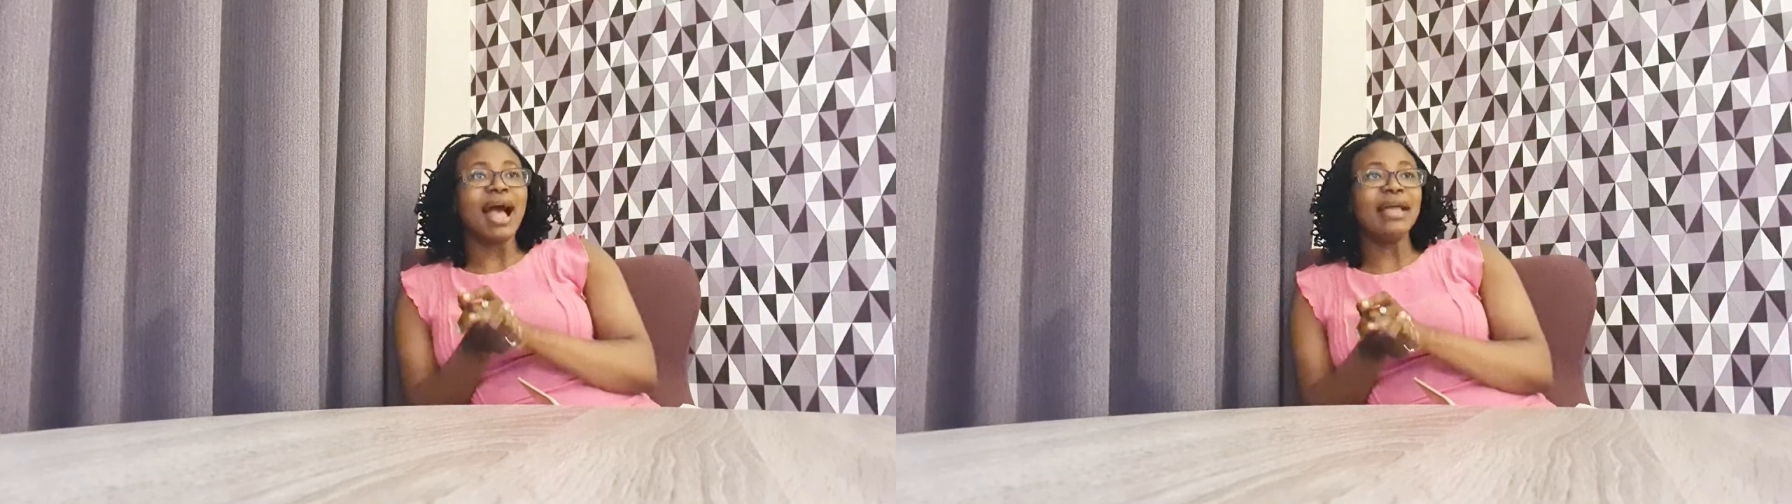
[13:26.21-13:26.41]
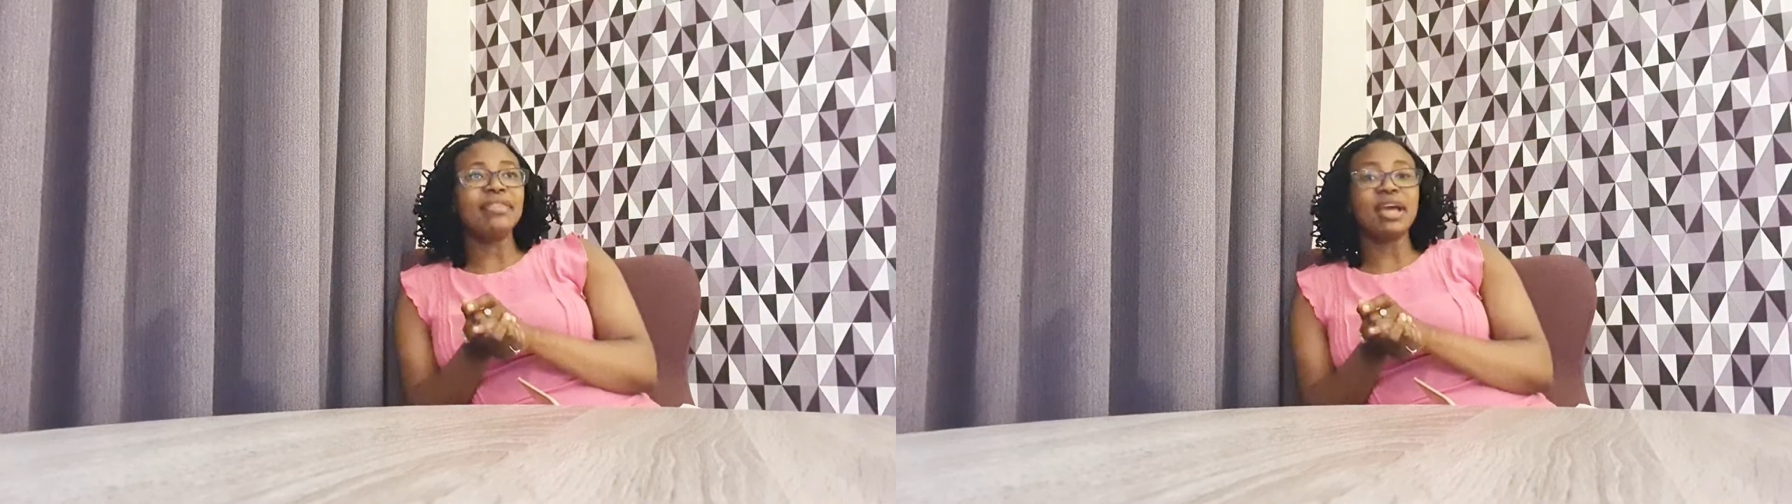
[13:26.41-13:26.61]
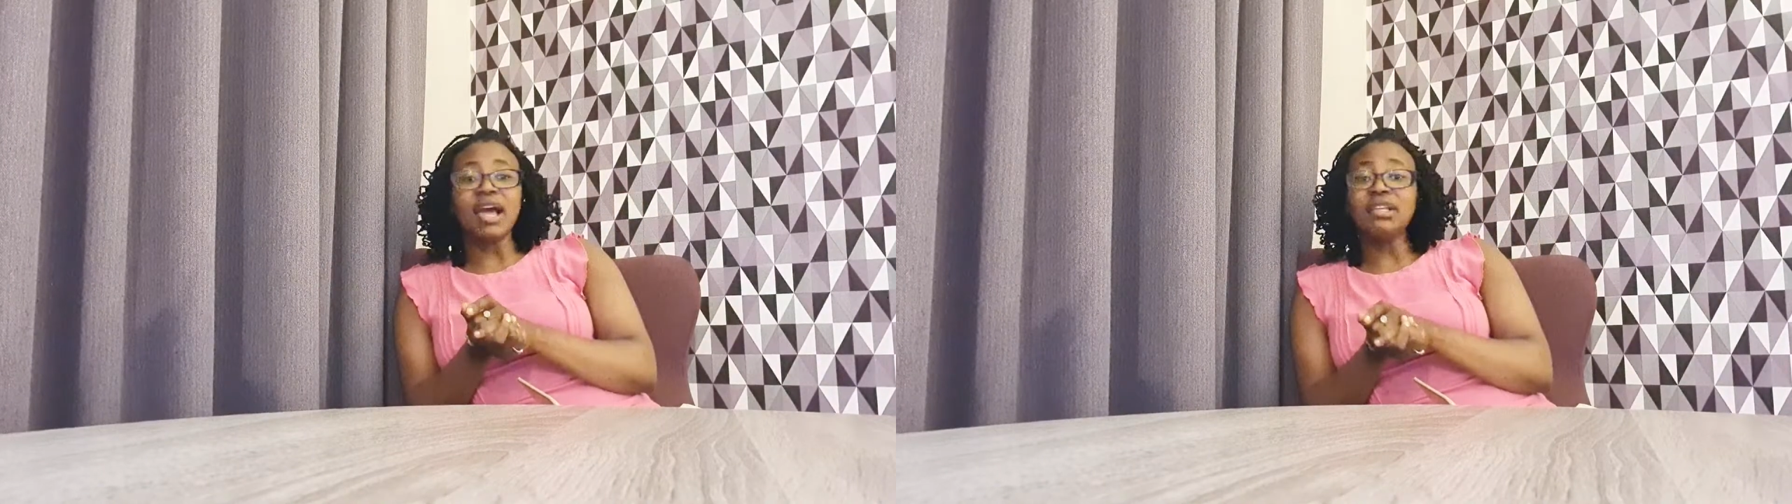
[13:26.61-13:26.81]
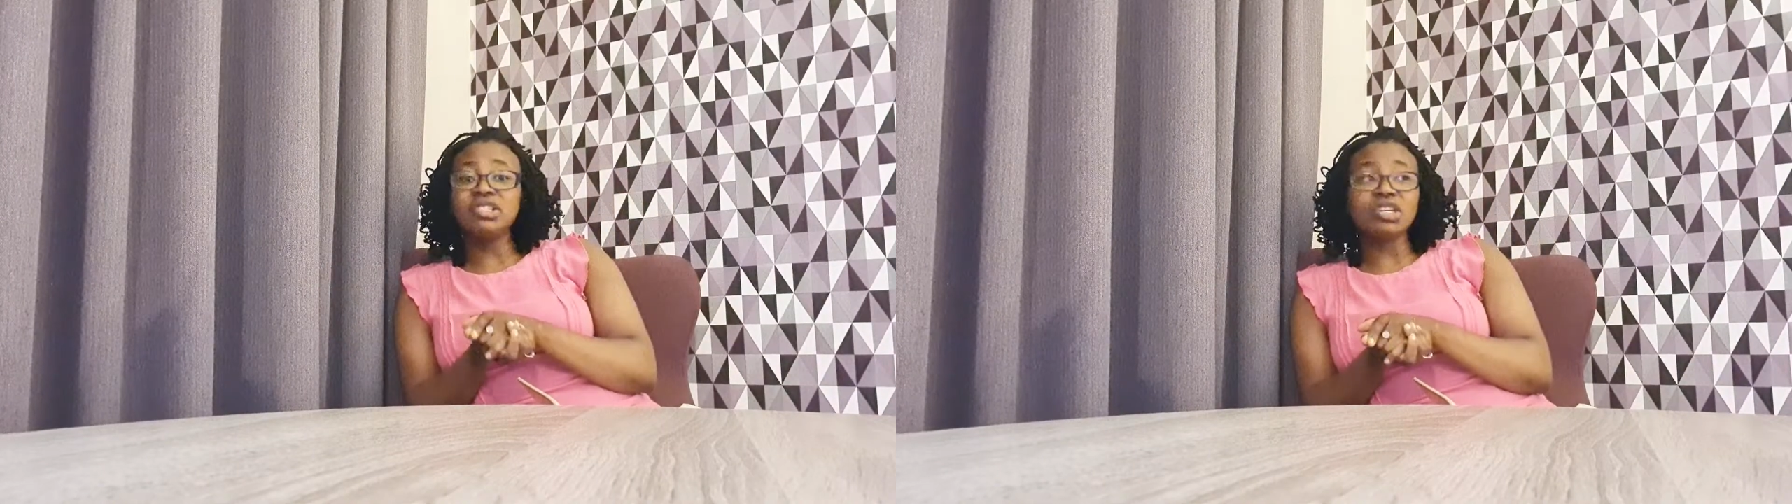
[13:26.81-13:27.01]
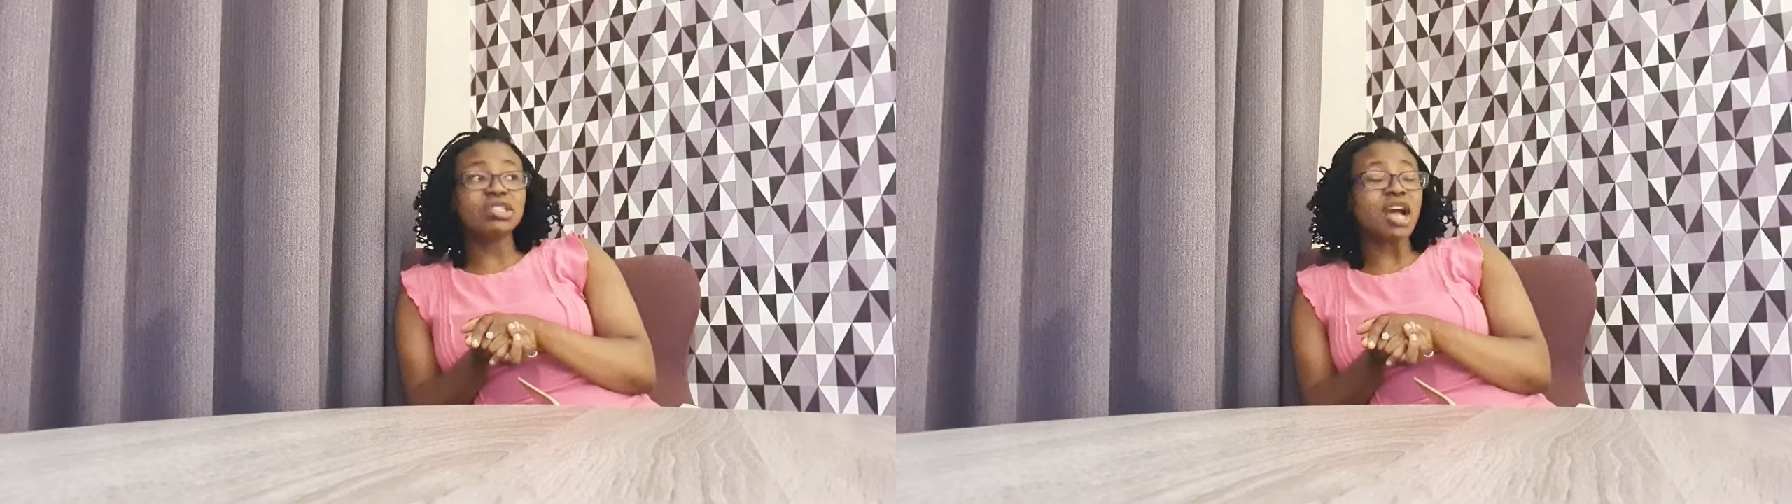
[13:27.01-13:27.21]
And they
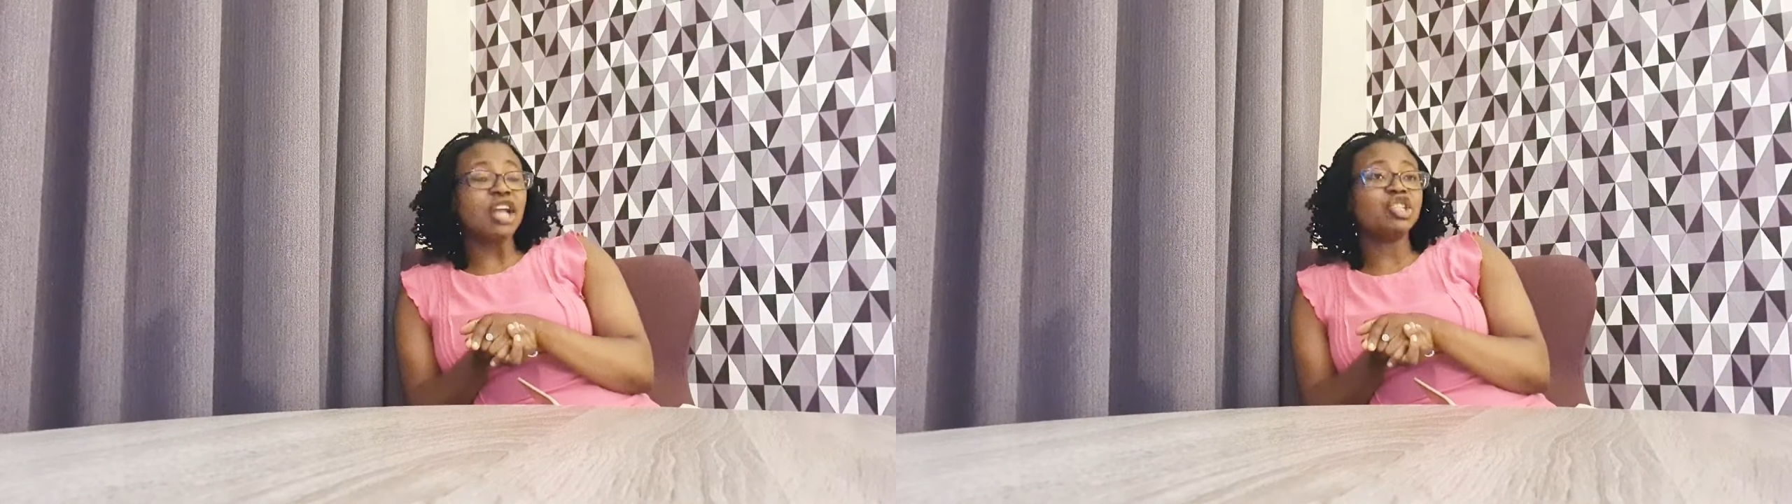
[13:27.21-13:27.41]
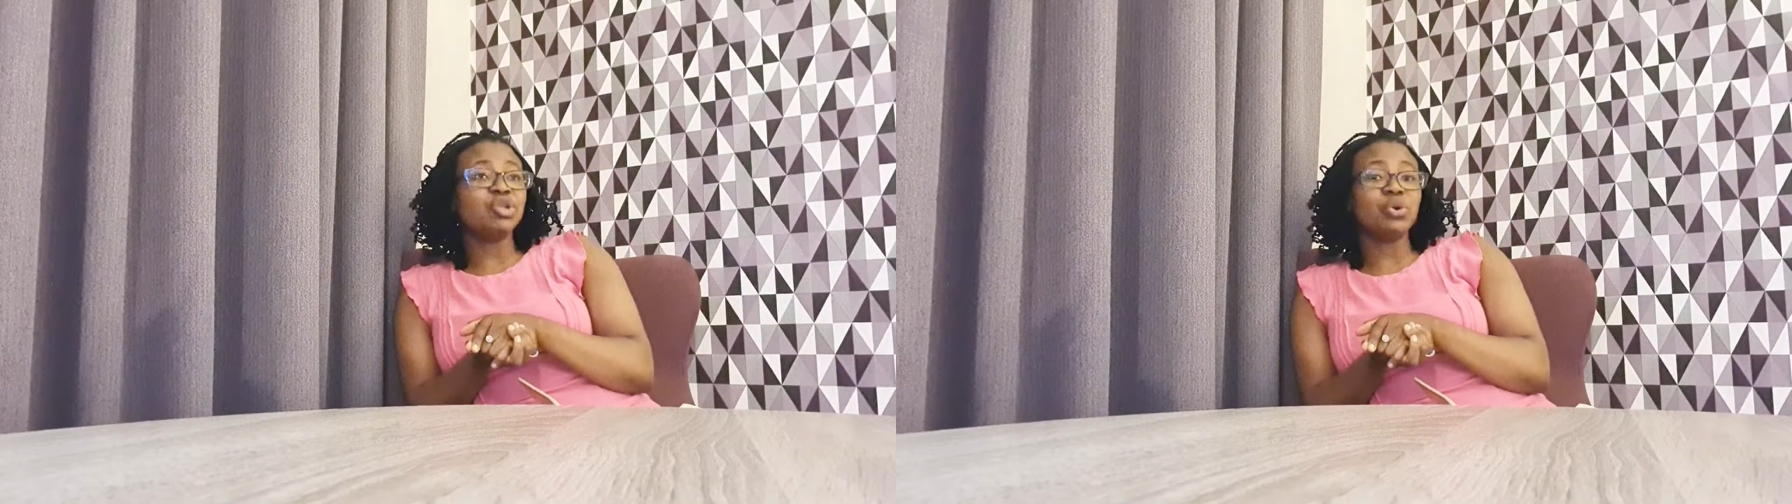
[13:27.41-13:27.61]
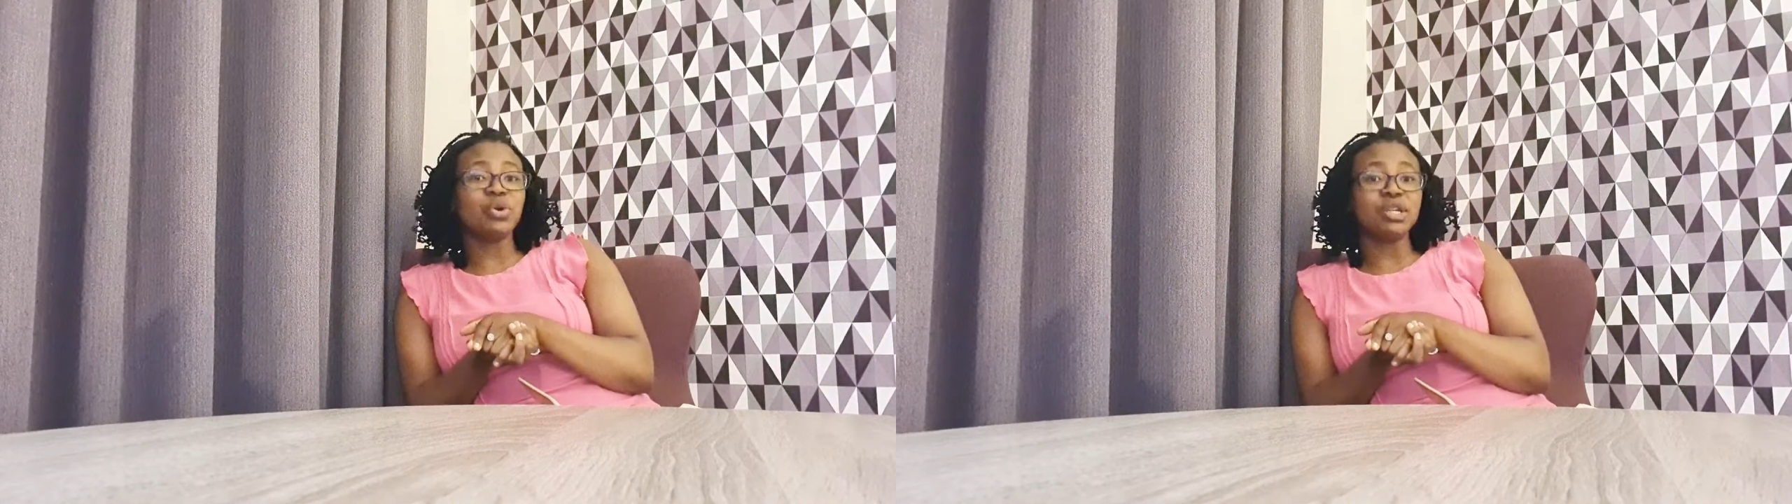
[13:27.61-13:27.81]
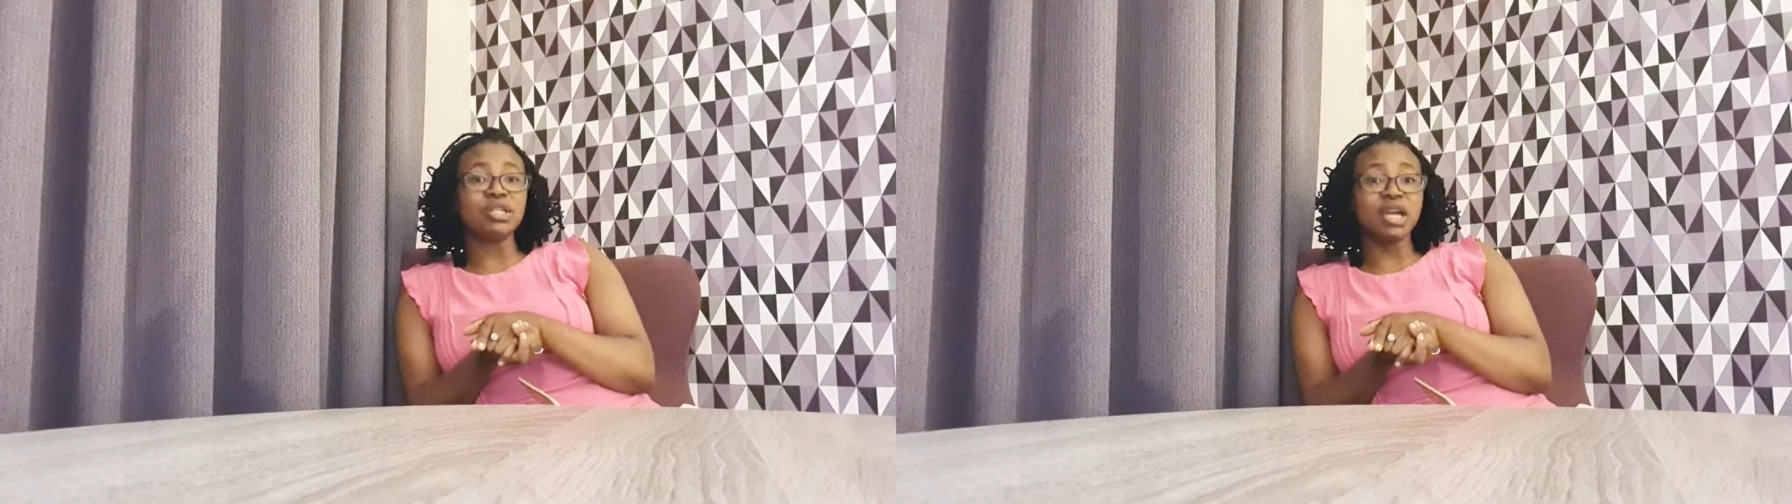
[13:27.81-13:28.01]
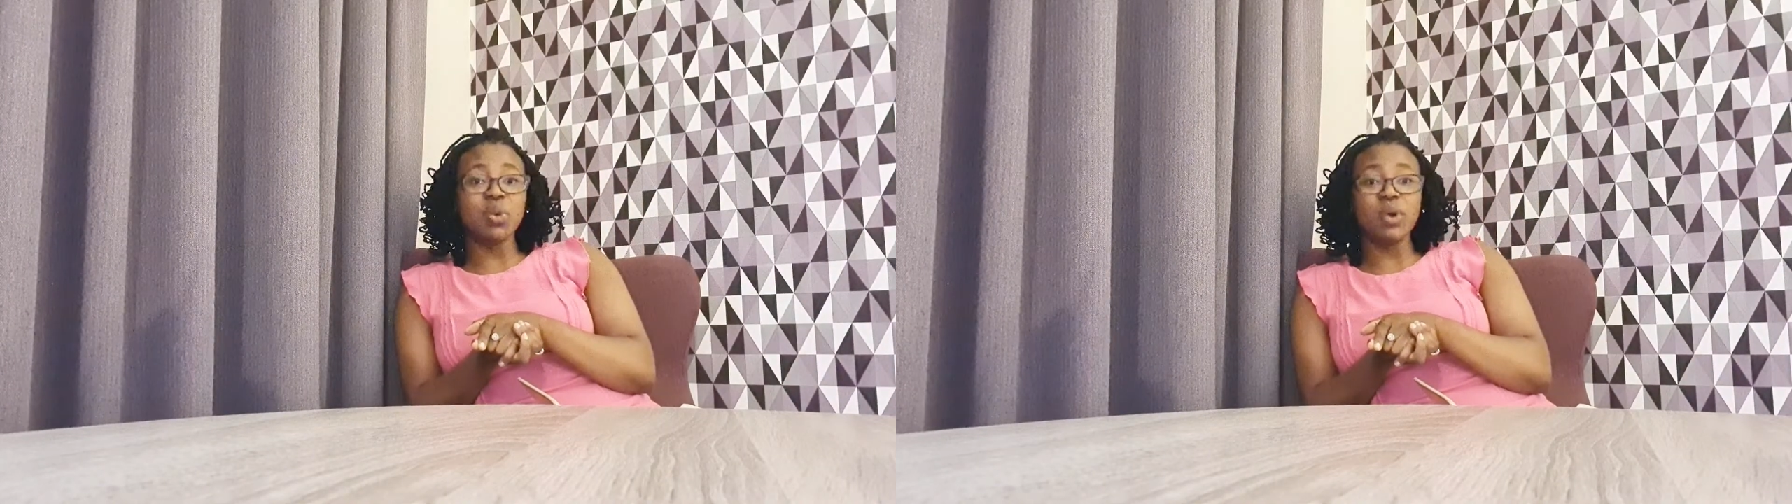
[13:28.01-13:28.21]
can't just catch you on a
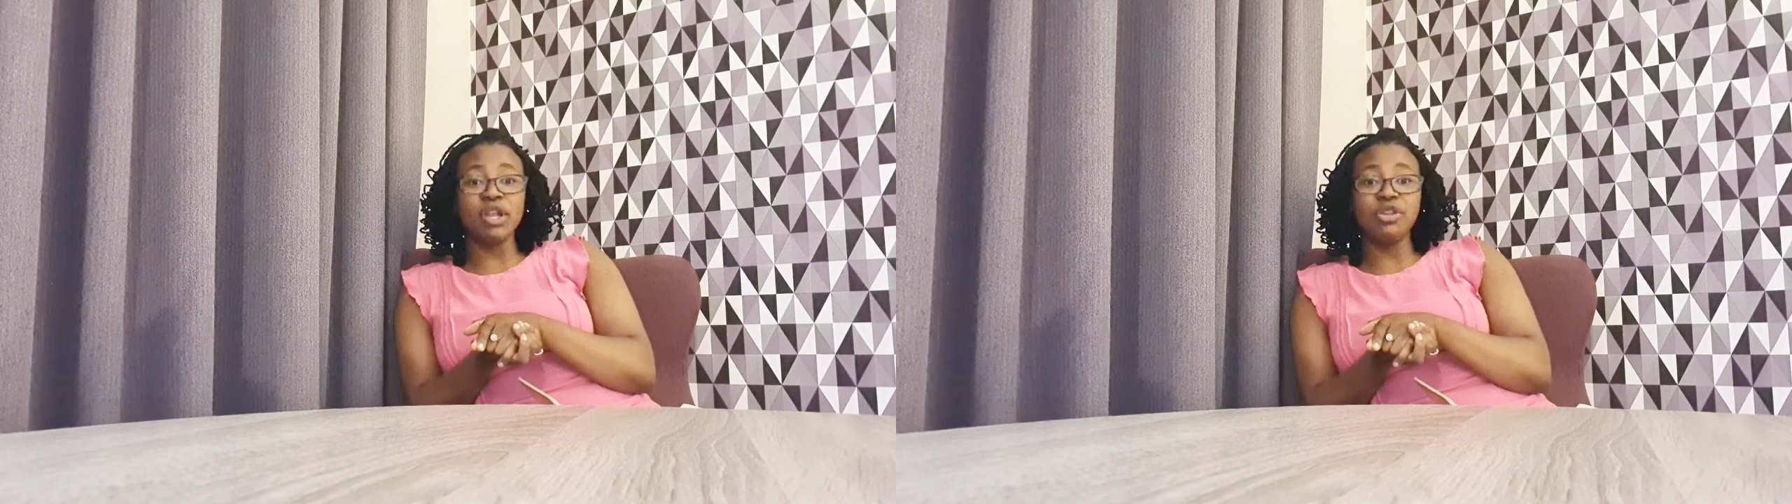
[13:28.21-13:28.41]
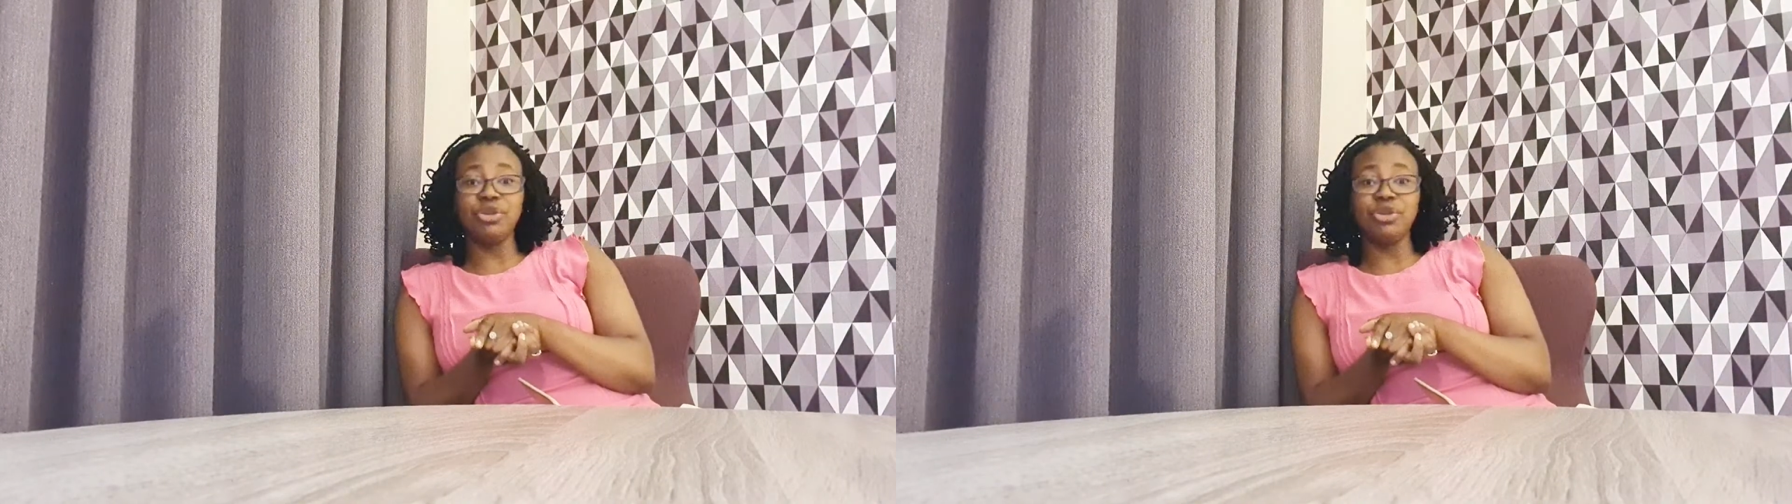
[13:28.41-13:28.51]
day when